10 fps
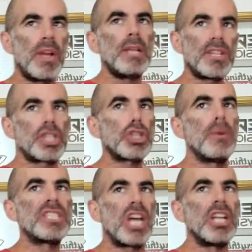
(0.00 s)
He wants to show
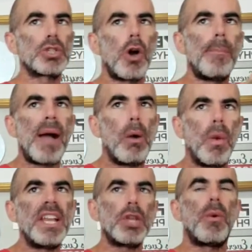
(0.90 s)
his son it's all about
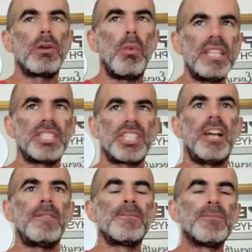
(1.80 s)
winning. You want to win,
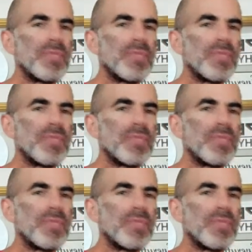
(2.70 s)
son.